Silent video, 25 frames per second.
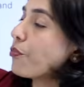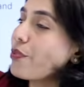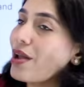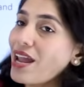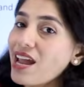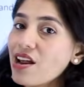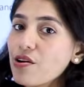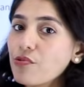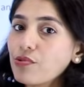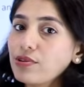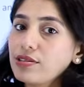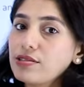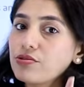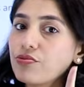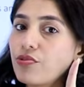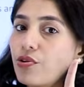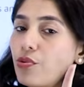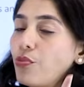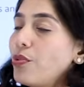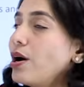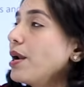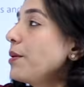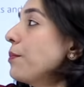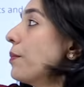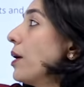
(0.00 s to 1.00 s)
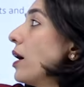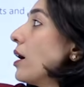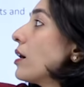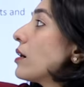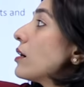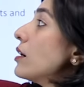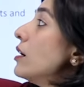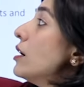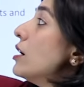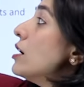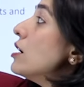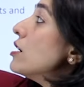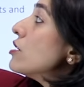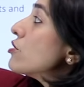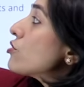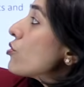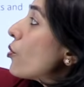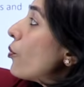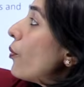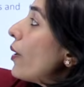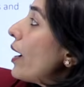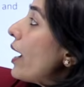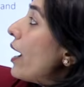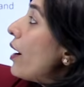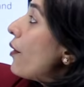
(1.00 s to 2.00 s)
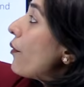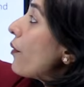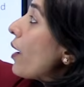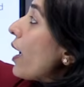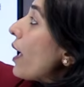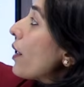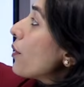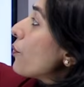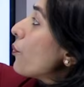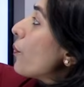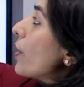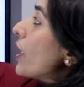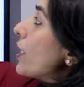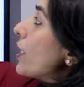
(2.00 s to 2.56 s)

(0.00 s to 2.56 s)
where is for 1 mark. So, where and